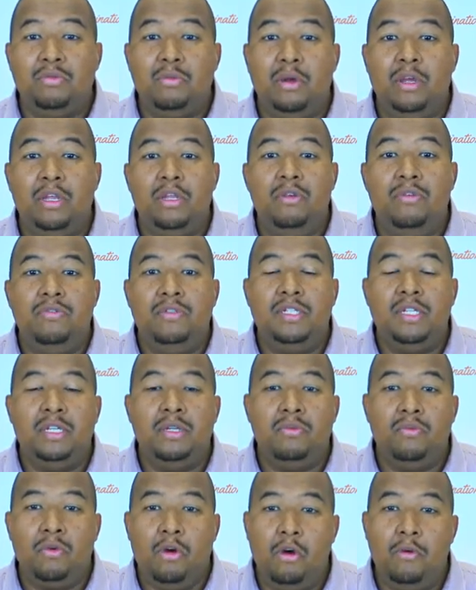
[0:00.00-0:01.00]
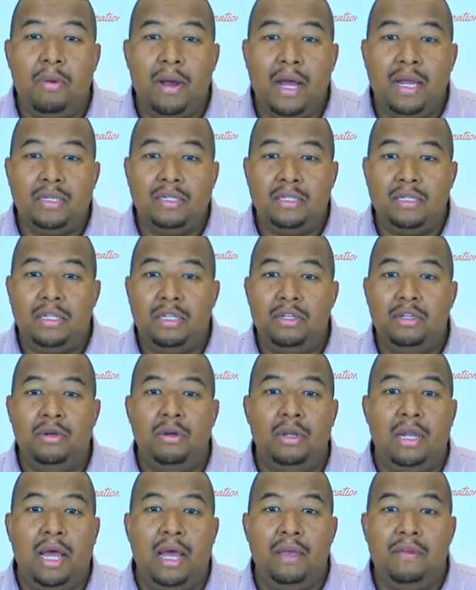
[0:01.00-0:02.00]
where you've seen robots in
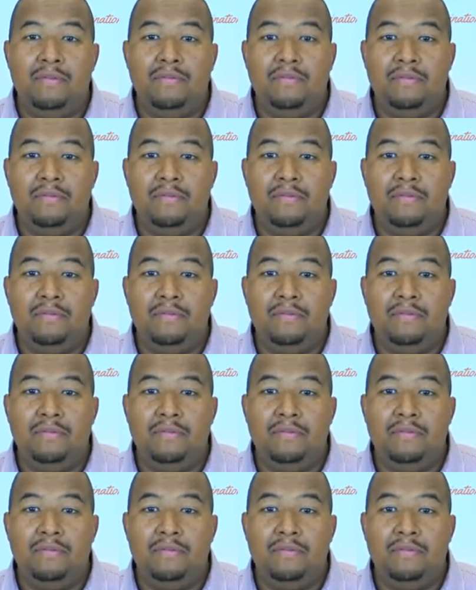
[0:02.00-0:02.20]
your life.